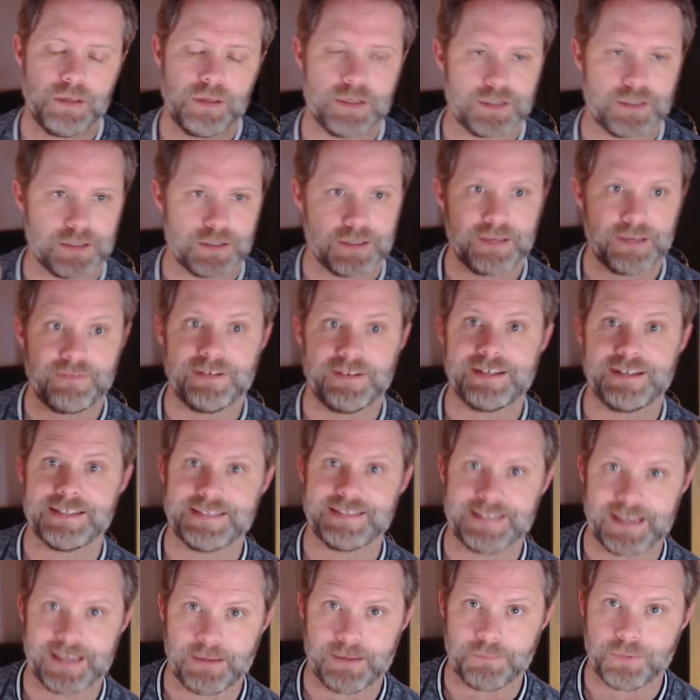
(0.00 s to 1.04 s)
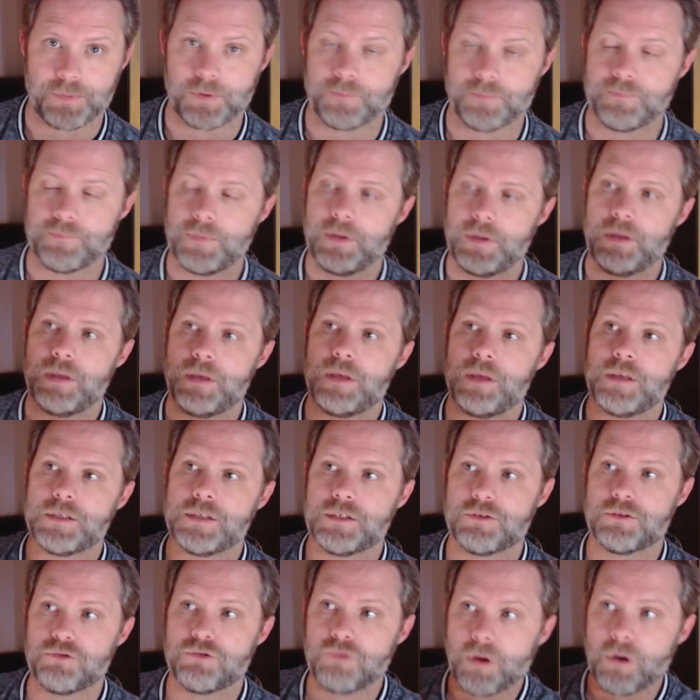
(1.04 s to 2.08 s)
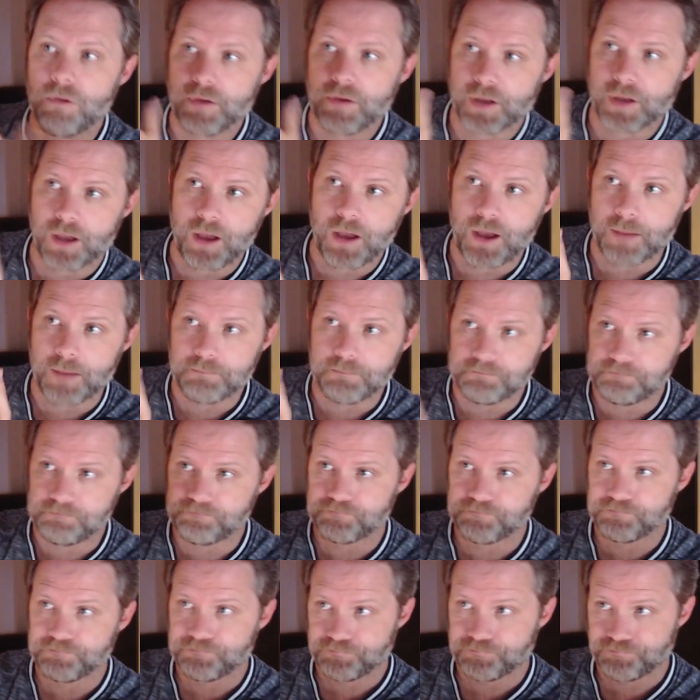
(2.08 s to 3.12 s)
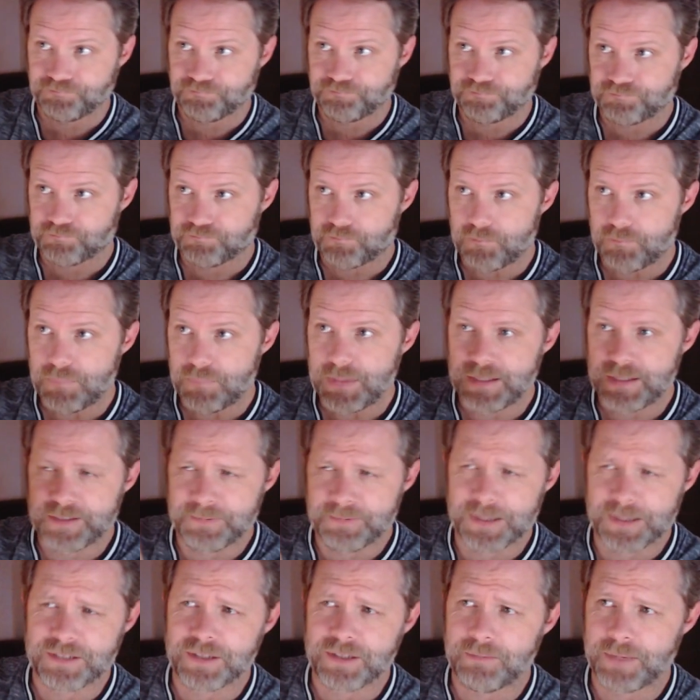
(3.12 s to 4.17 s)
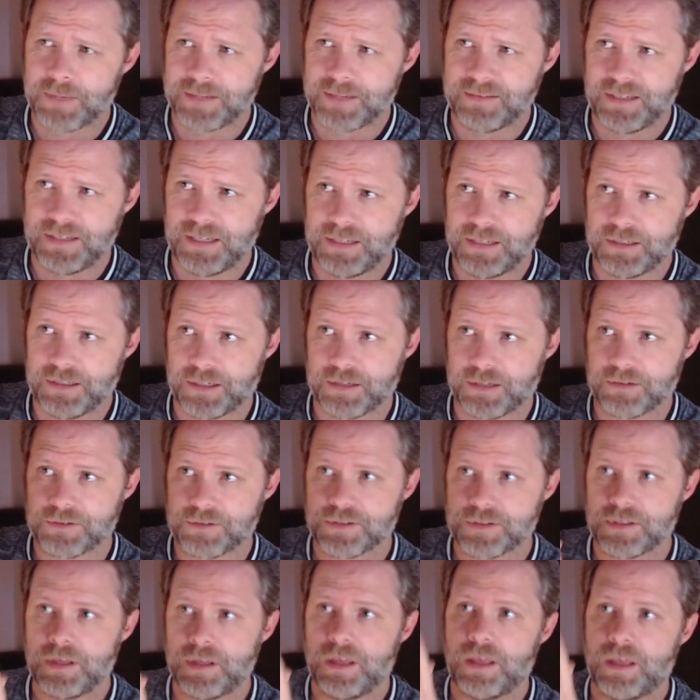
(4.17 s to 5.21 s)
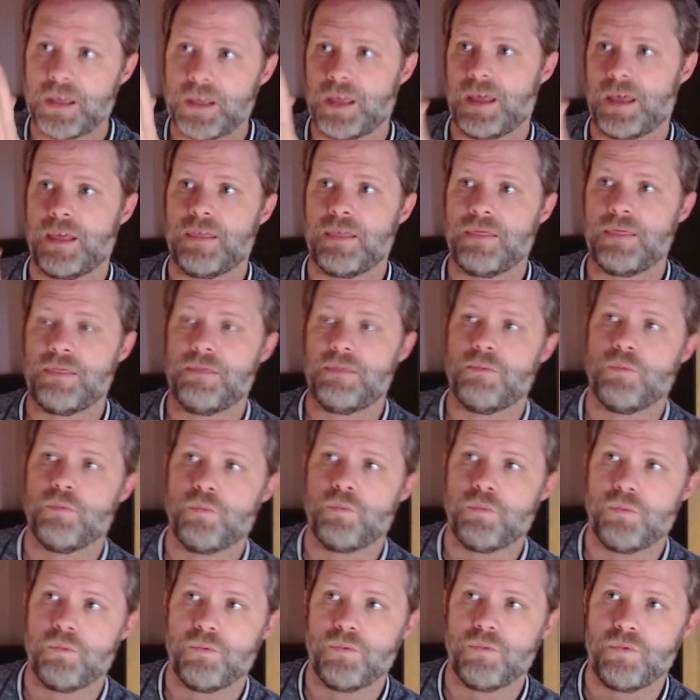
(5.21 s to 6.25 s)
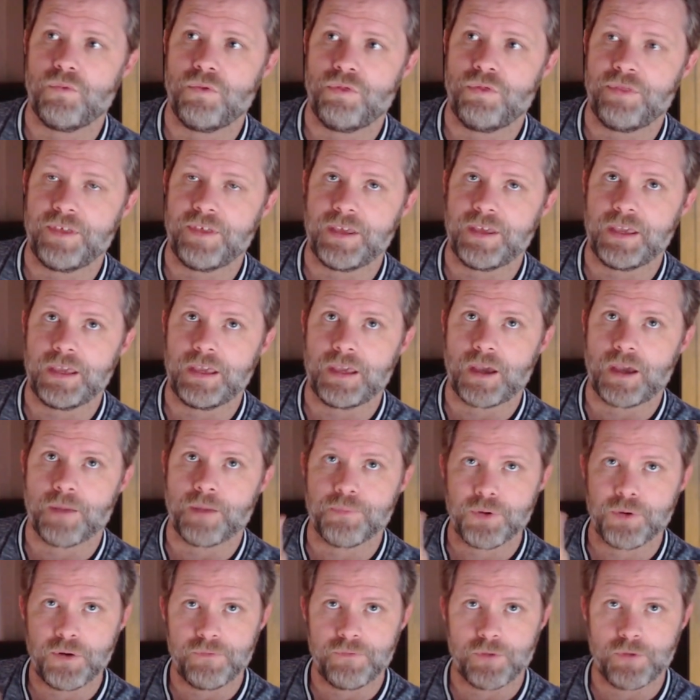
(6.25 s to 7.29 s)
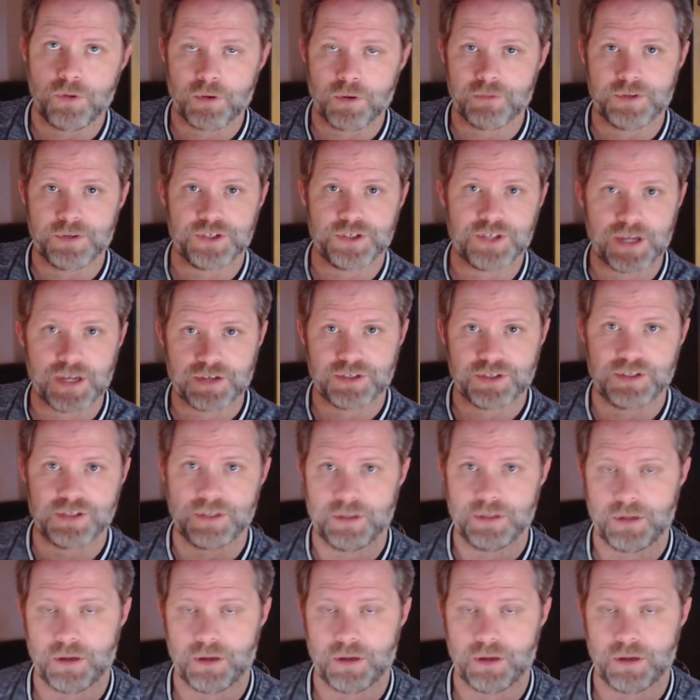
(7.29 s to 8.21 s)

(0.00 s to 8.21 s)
So I'll give you an example. So growing up, especially in my teen years, the approval or rejection